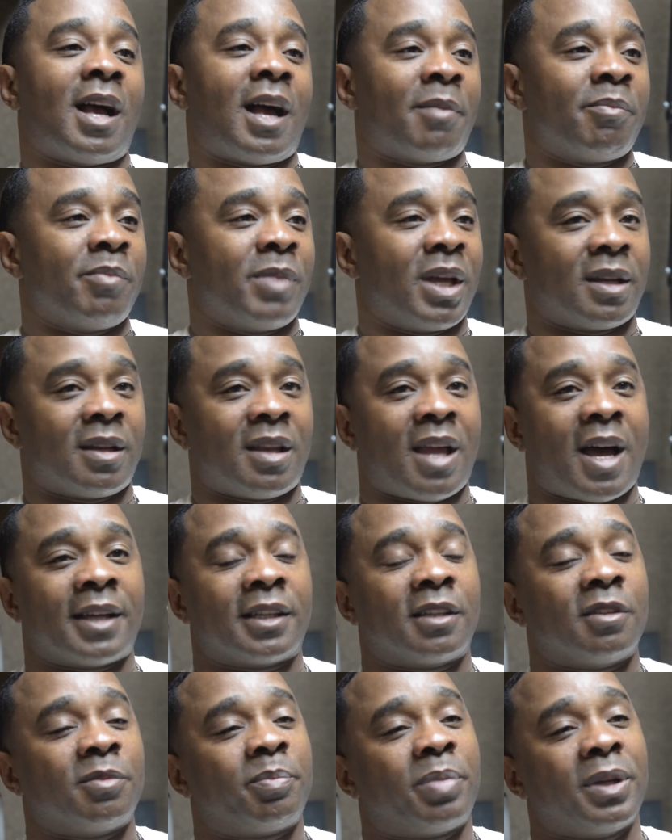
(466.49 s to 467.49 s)
I met a lot
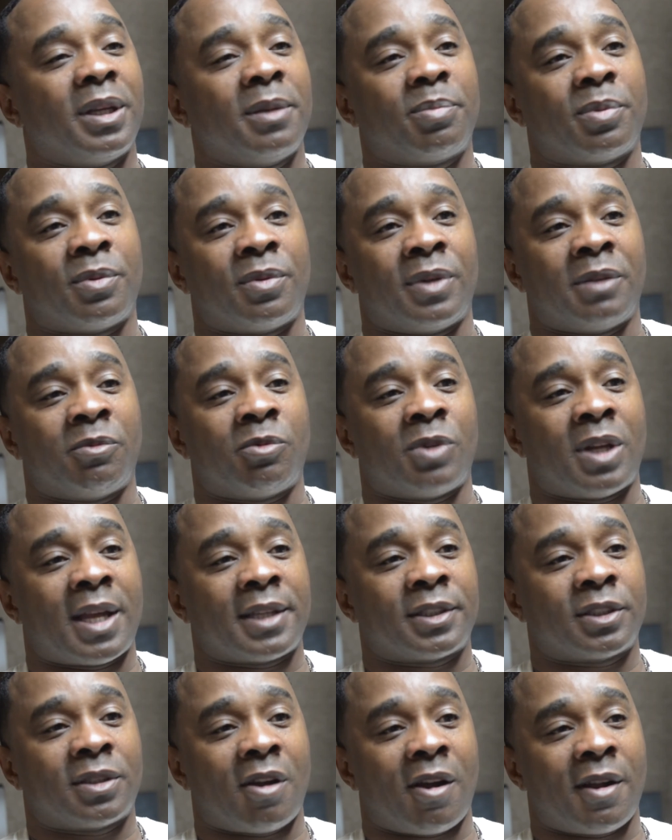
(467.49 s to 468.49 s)
of good people, and when
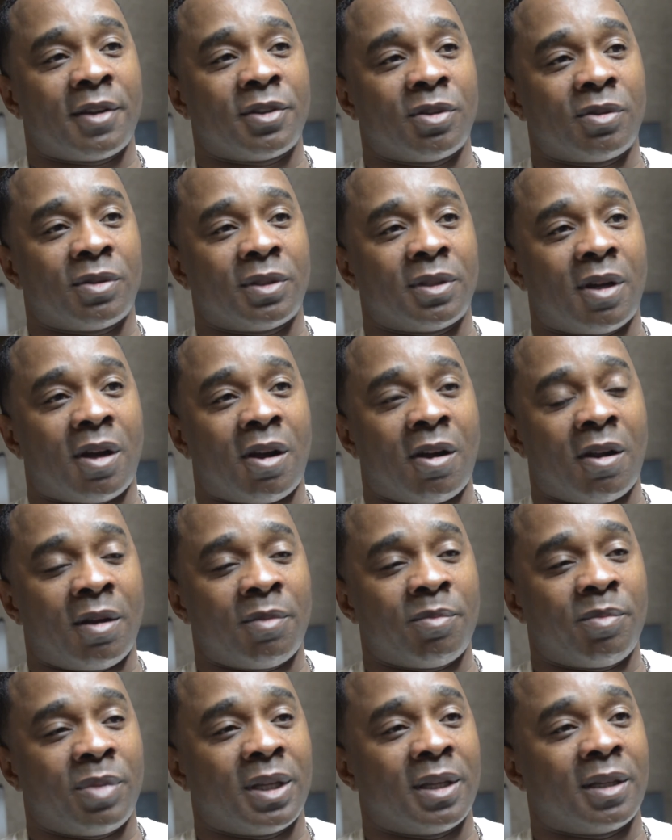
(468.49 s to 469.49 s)
I started doing the
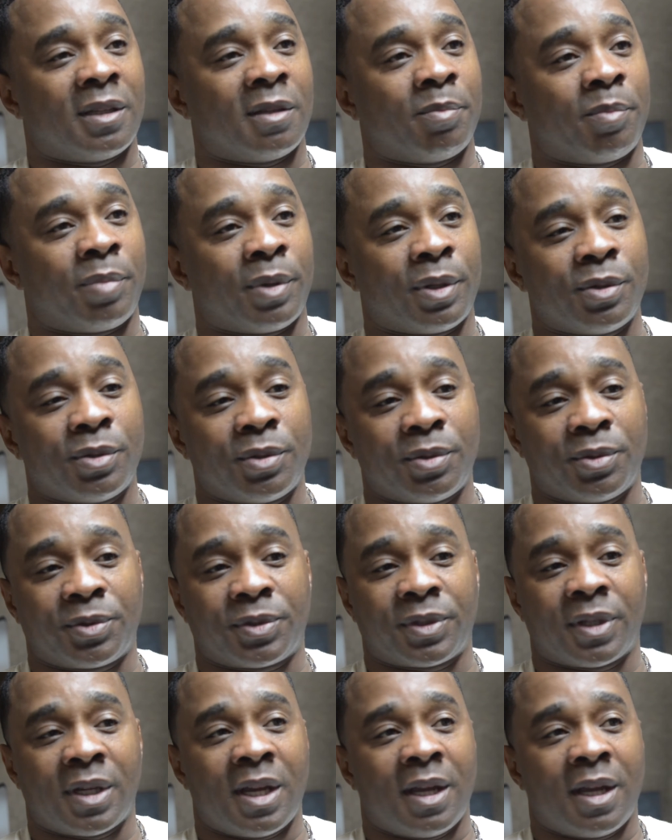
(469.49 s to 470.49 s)
R&B and the
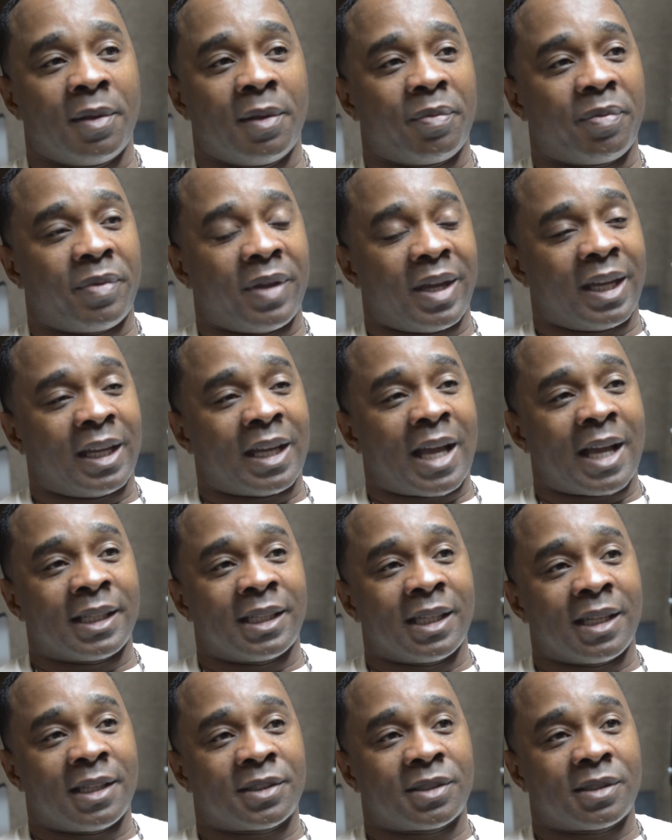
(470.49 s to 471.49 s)
blues thing, I
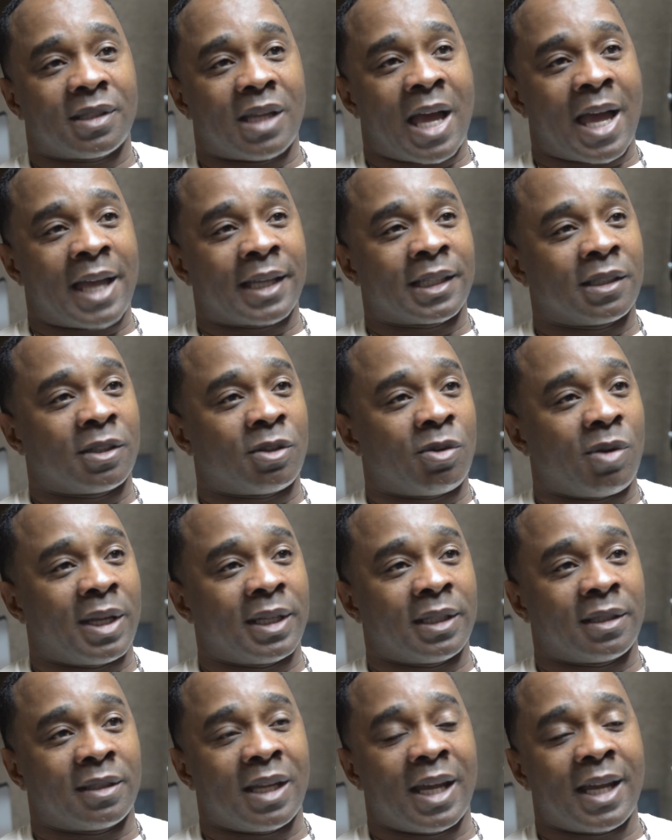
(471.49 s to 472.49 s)
guess I can
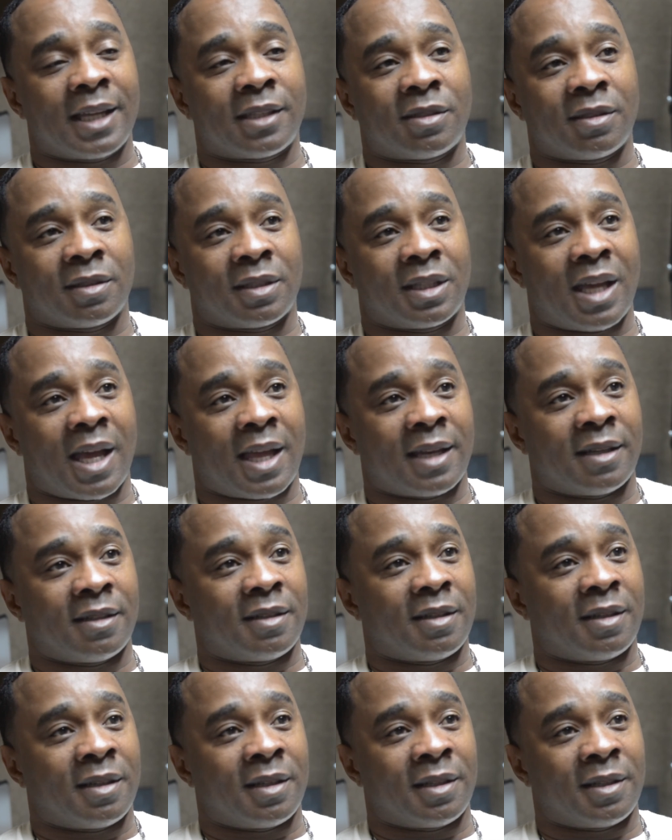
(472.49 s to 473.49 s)
credit that to kind
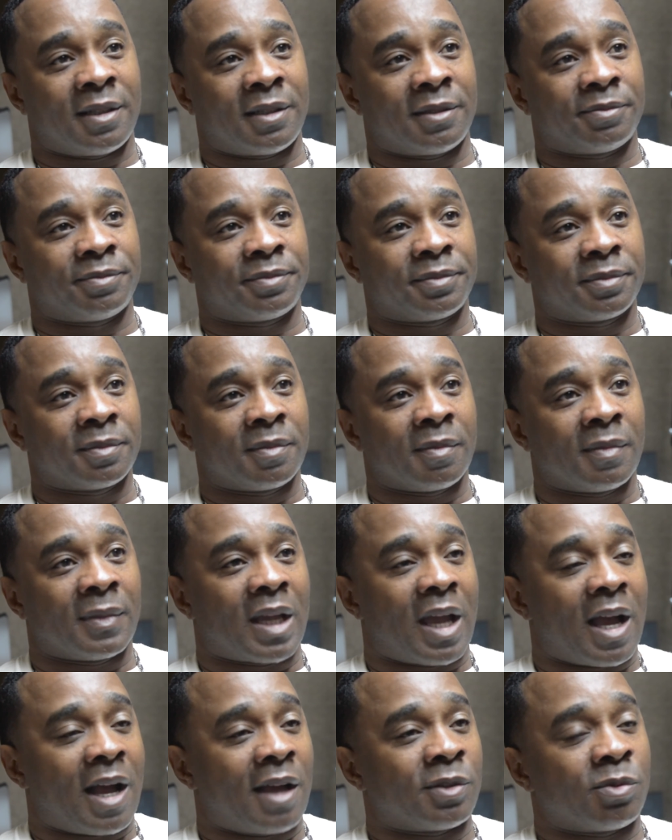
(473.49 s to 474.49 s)
of,
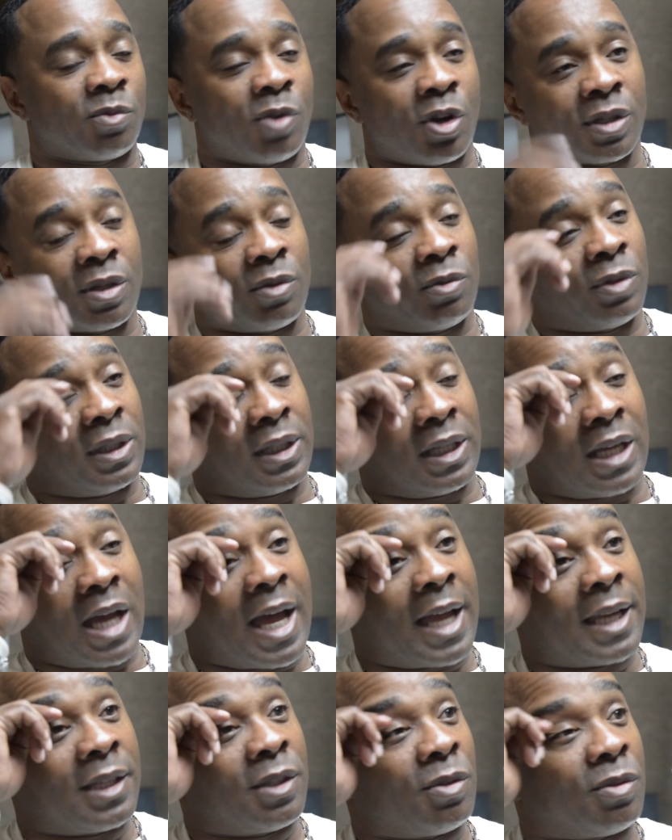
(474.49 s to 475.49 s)
I was working with a
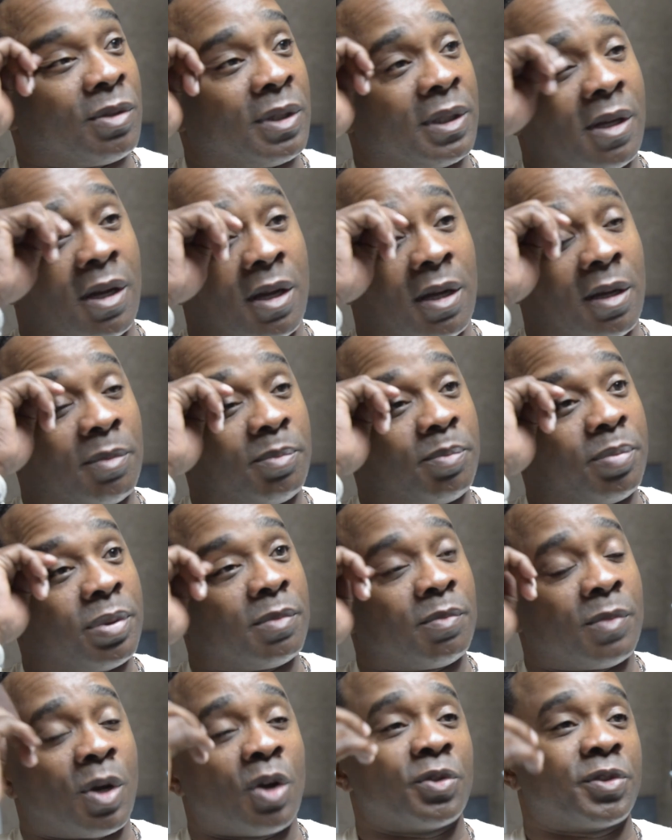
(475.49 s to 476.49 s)
guy doing
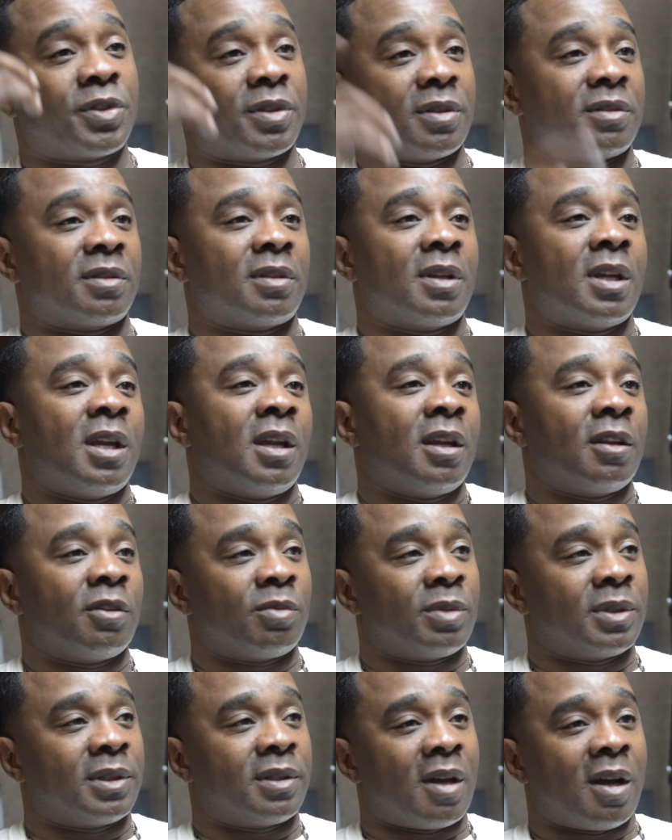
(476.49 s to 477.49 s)
promotions
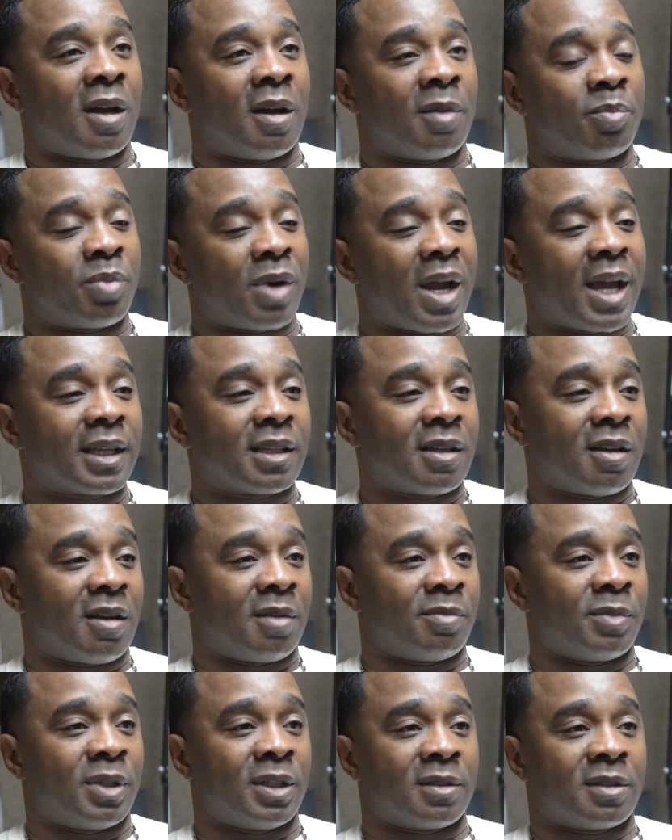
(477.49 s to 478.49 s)
with
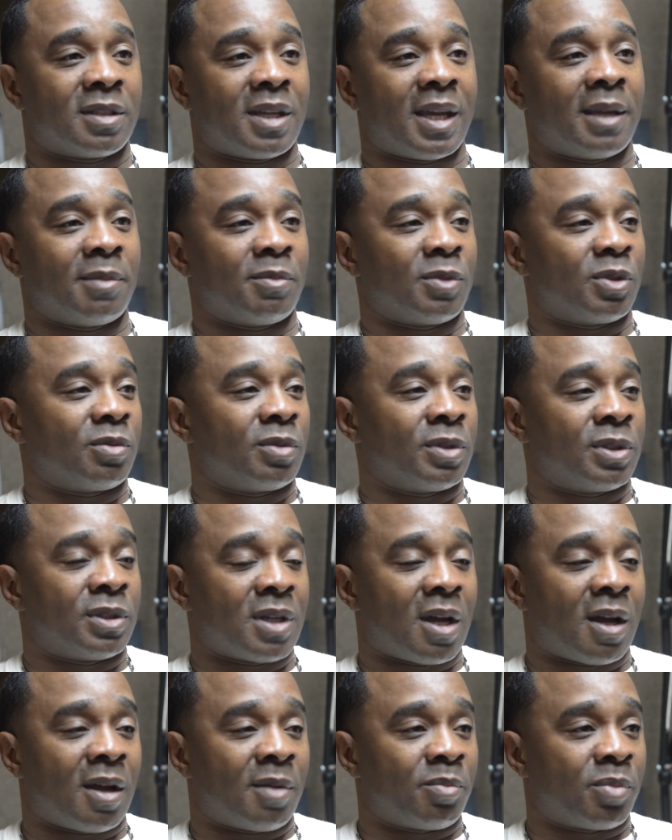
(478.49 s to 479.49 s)
Bradcom Entertainment, with
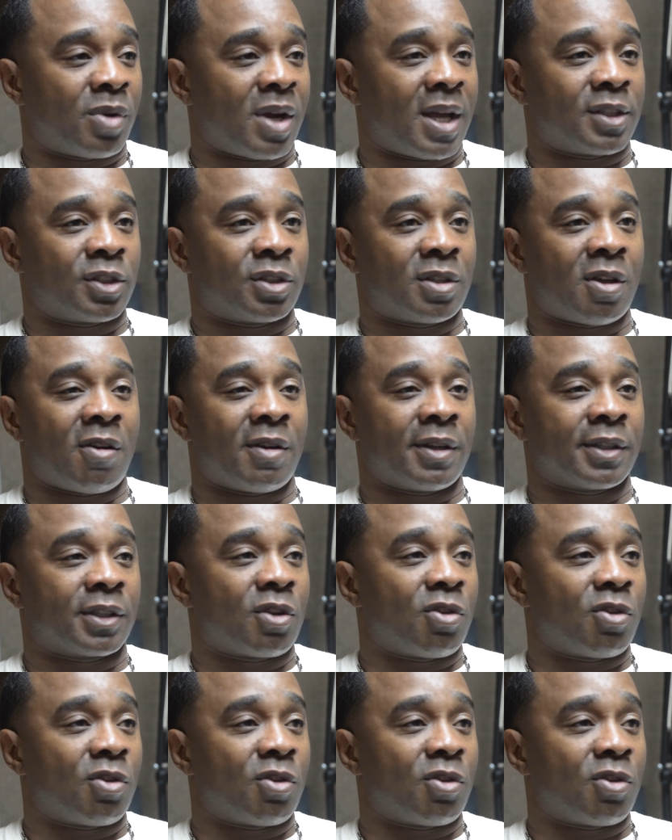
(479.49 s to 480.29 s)
John Bradshaw and